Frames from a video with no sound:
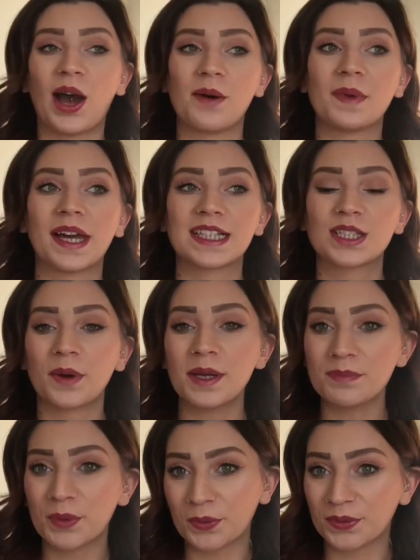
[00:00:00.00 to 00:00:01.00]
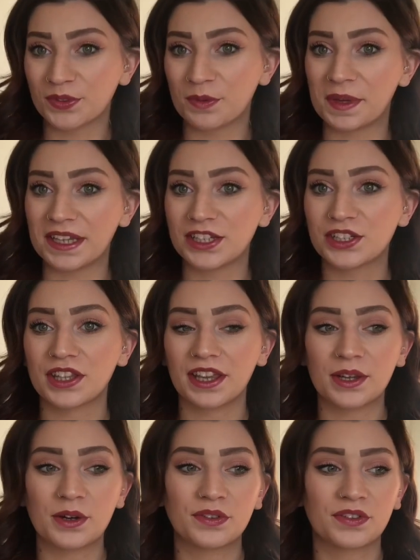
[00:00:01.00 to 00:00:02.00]
and it's quite bold for me. Usually I
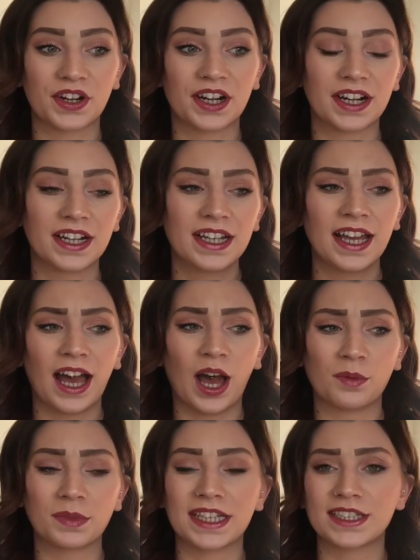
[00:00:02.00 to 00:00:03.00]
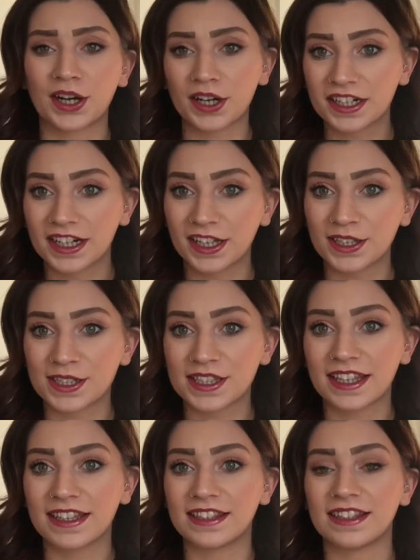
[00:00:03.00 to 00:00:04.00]
go for like darker colours
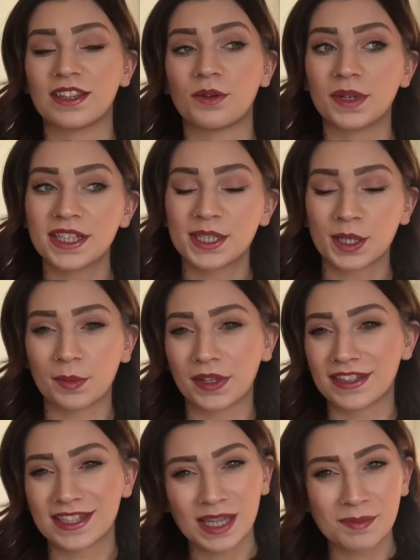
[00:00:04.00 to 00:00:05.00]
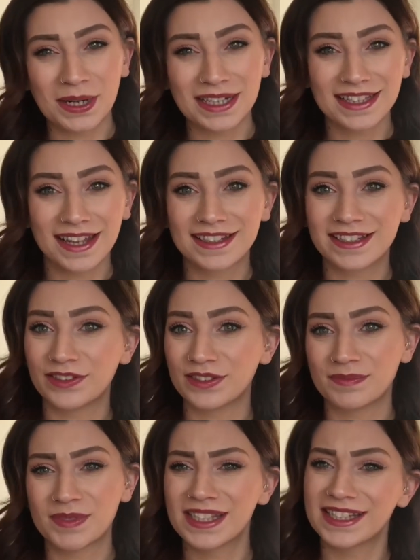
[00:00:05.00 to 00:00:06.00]
in the winter, but in the summer I tend to
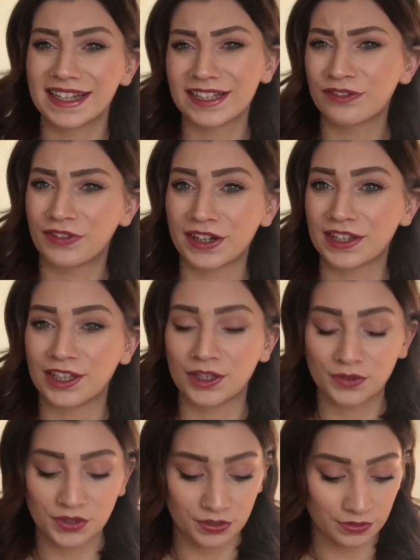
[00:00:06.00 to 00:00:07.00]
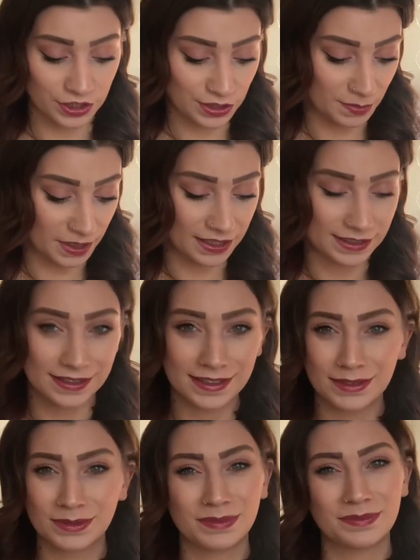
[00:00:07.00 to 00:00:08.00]
stick fairly neutral just because
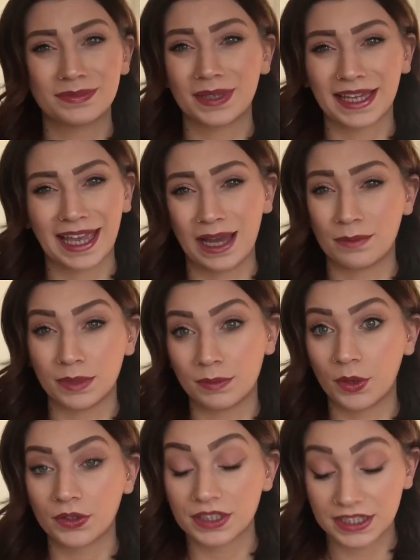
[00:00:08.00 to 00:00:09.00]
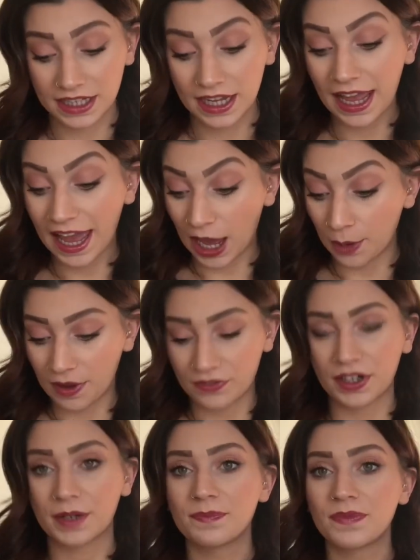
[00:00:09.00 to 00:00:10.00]
I can't be bothered. However,
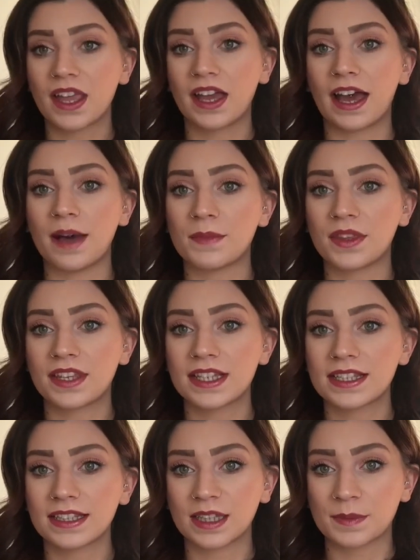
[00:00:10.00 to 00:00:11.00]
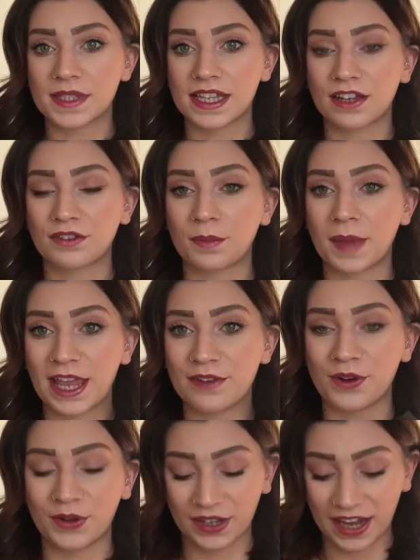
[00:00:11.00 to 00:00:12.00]
this lipstick from
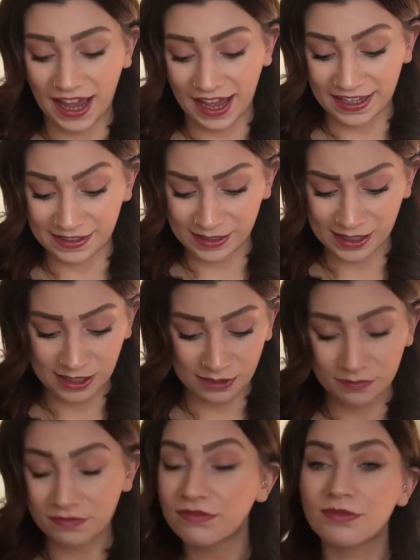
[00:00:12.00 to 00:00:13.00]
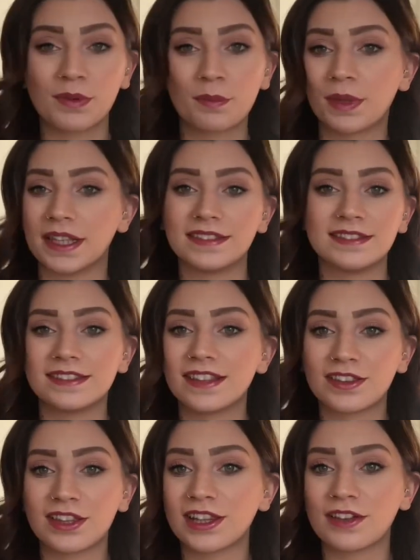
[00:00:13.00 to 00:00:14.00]
Avon has been
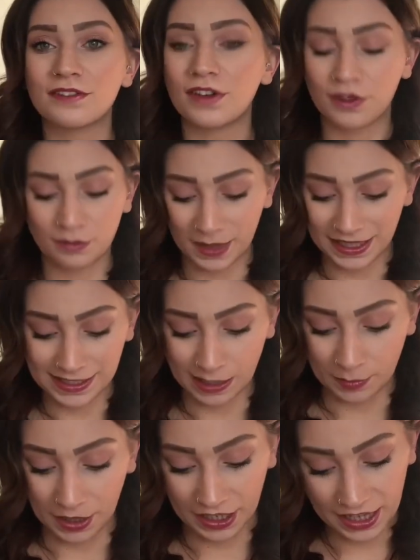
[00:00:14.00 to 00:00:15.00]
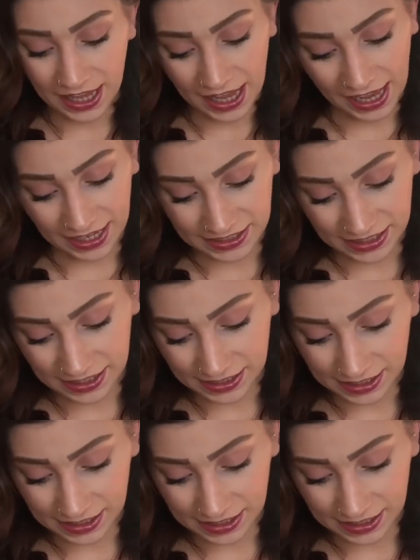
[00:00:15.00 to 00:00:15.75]
the love of my summer, and it is